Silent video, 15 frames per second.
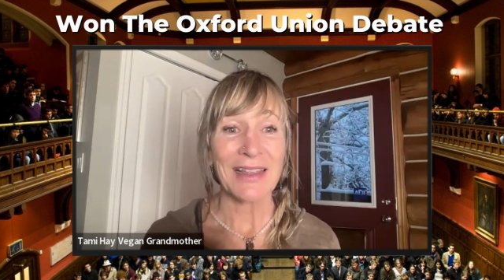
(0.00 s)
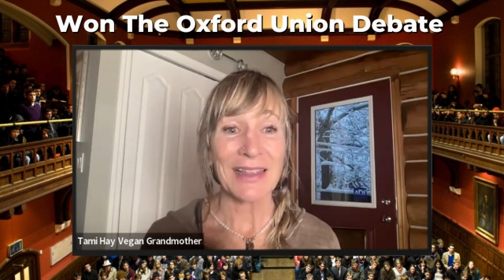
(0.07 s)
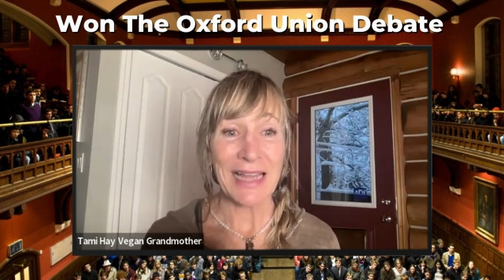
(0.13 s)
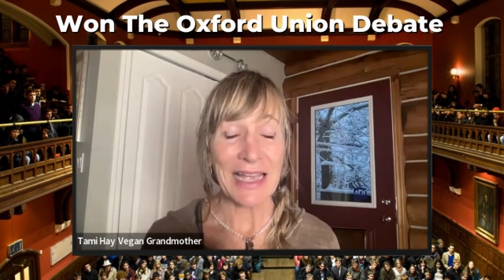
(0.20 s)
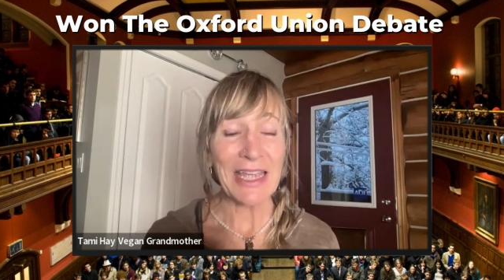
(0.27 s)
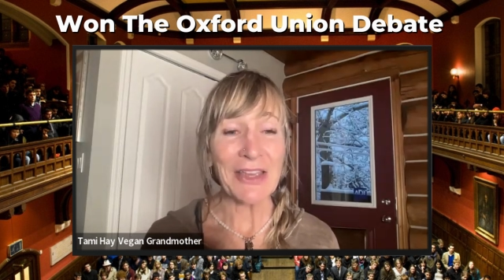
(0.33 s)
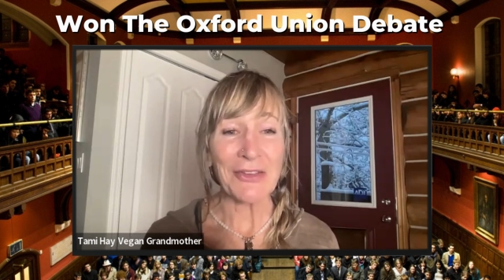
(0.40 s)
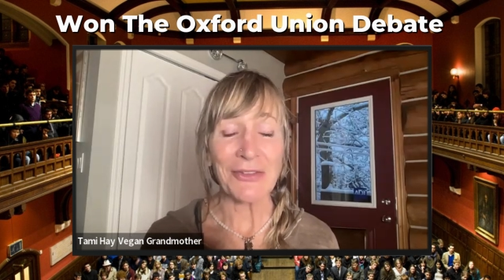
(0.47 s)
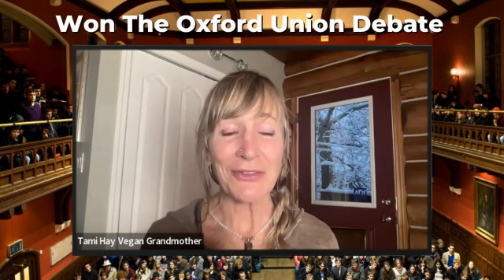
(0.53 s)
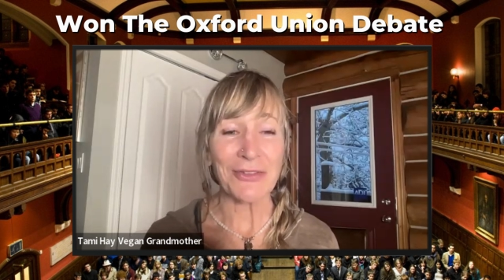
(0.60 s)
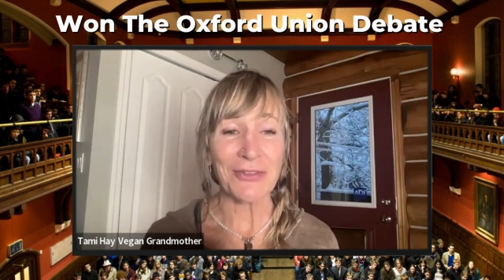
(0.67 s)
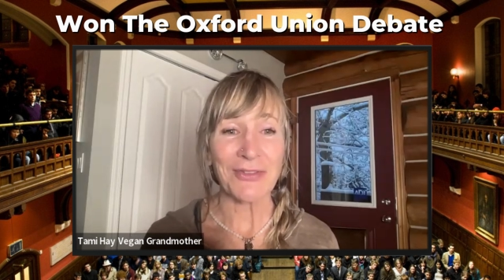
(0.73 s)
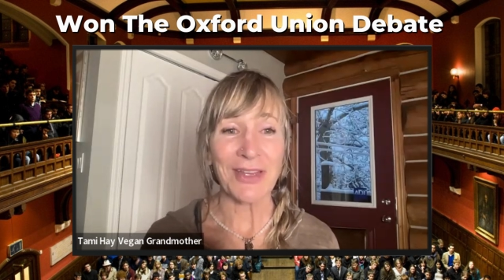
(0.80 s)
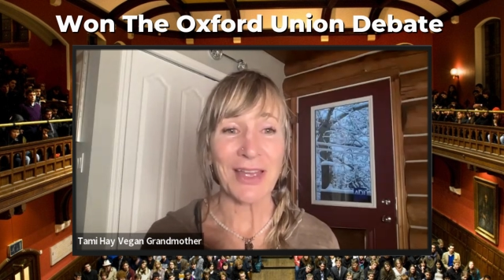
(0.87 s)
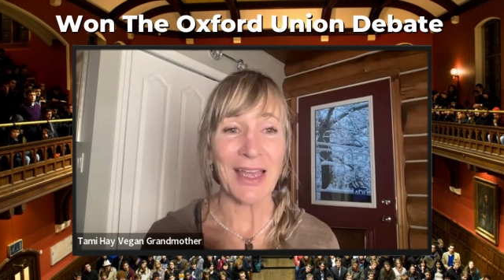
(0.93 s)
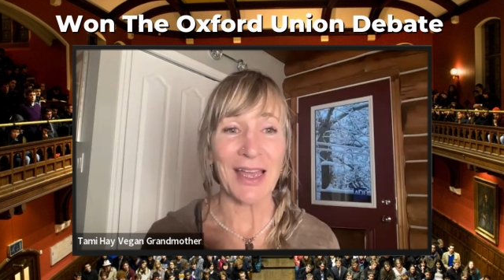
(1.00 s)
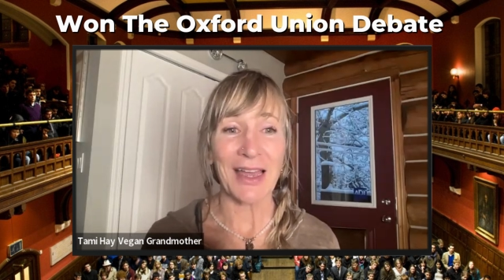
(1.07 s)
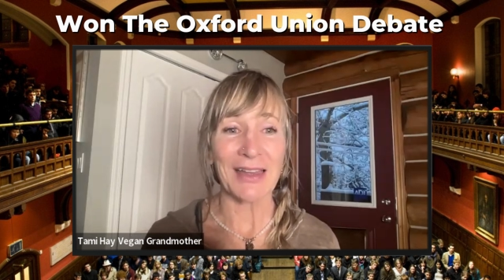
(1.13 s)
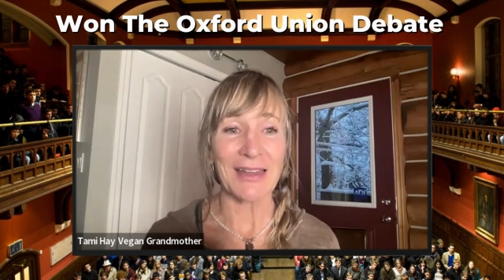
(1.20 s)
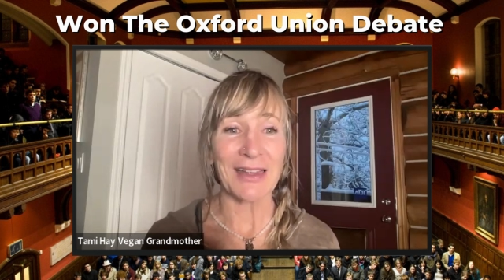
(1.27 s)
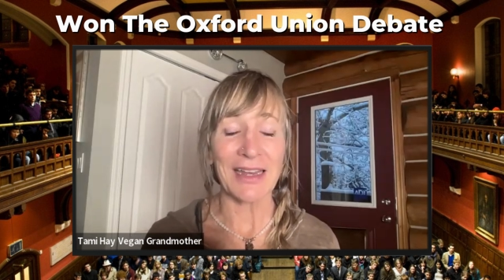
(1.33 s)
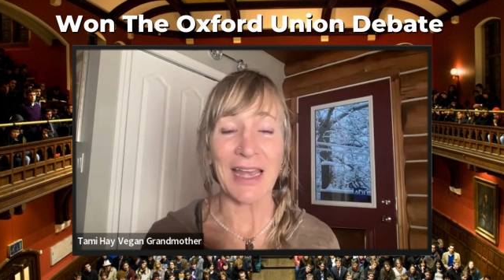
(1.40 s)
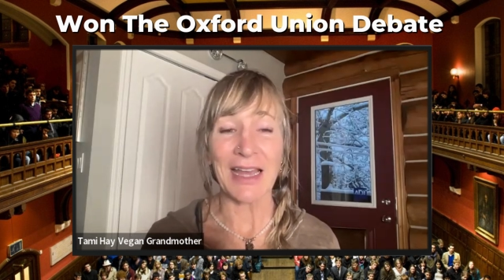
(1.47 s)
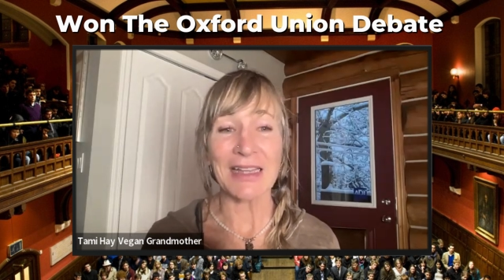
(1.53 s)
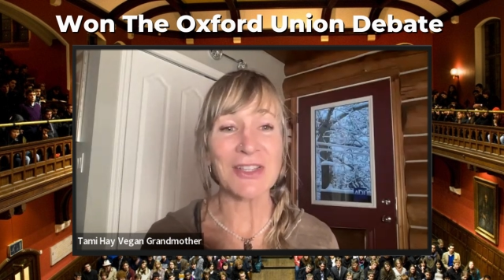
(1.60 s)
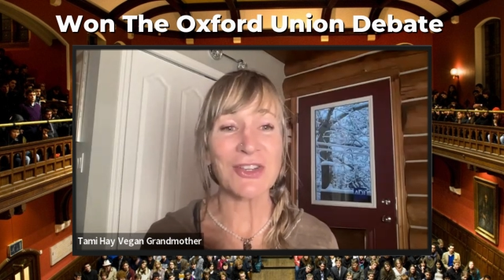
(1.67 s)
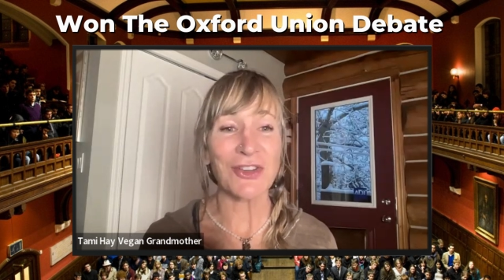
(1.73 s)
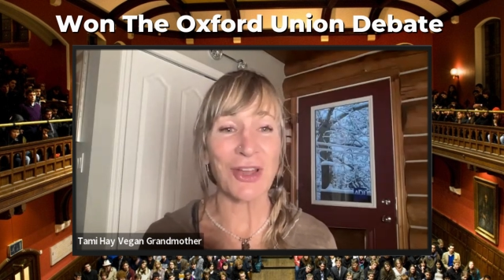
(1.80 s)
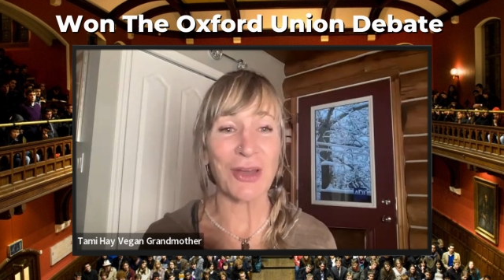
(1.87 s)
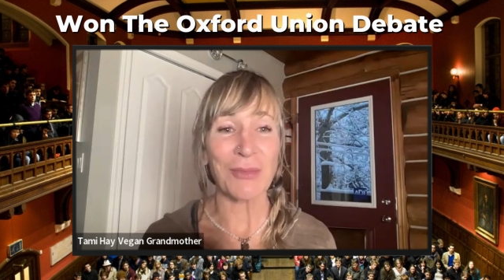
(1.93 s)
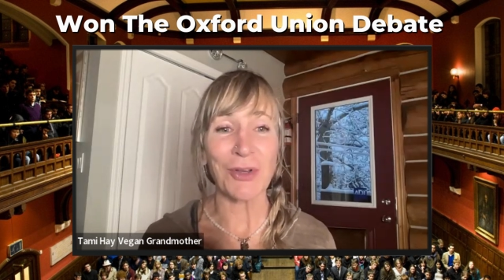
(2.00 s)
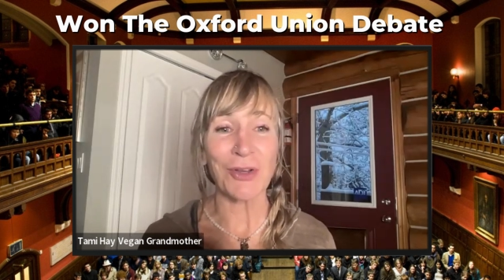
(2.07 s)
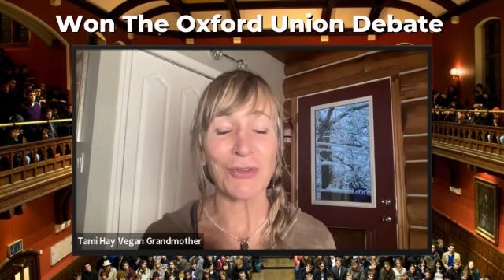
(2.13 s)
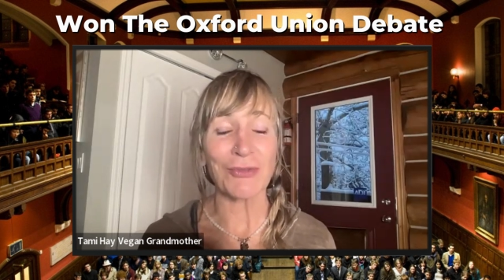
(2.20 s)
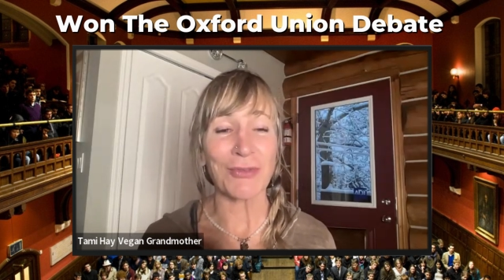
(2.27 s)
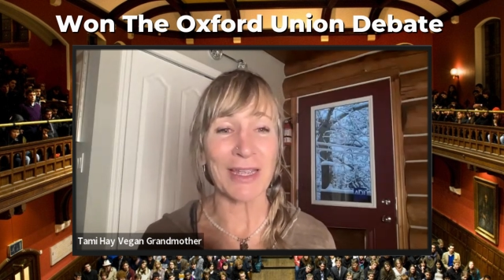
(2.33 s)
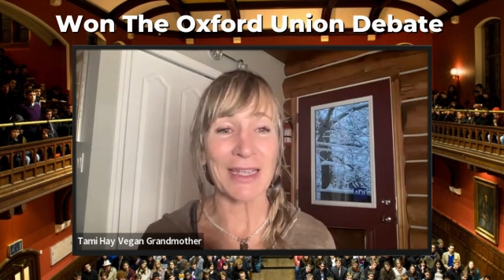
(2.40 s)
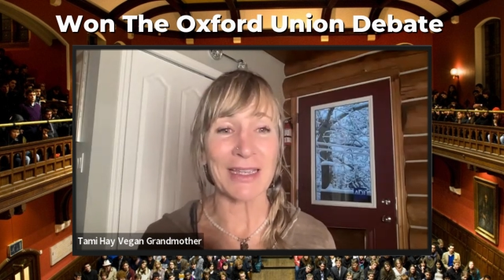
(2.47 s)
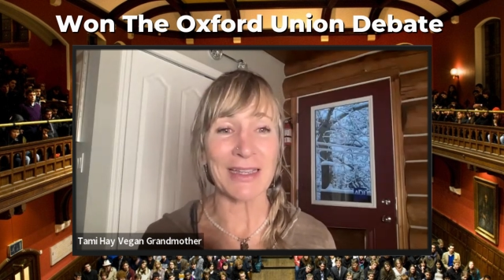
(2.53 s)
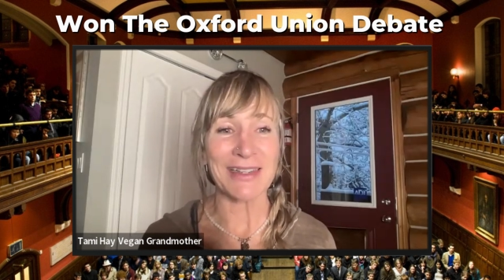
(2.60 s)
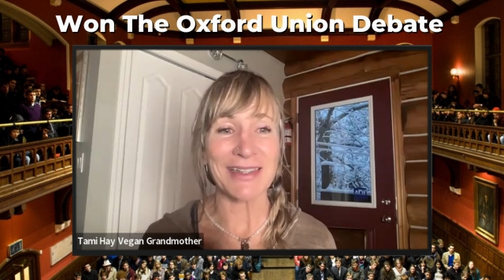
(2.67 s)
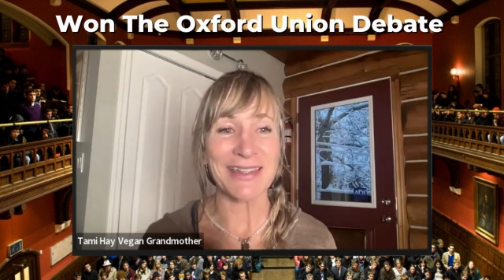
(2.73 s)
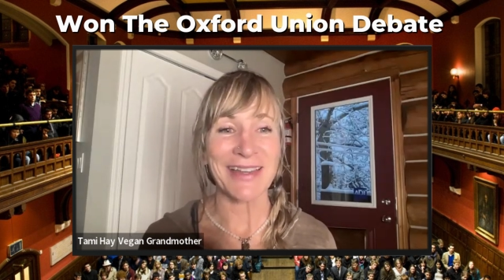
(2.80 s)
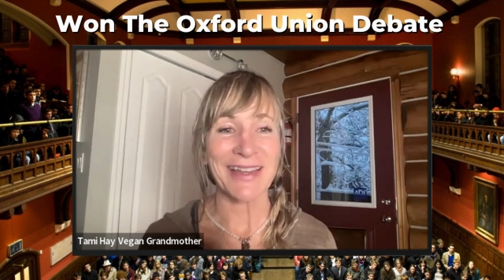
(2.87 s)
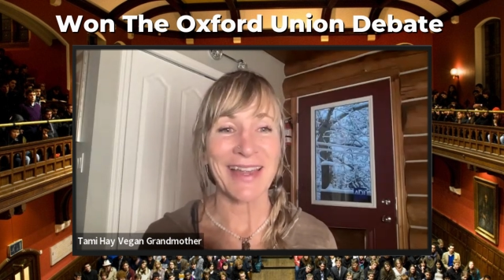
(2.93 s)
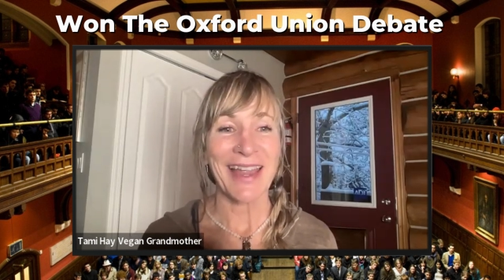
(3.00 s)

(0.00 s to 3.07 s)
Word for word: life at an astronomical rate.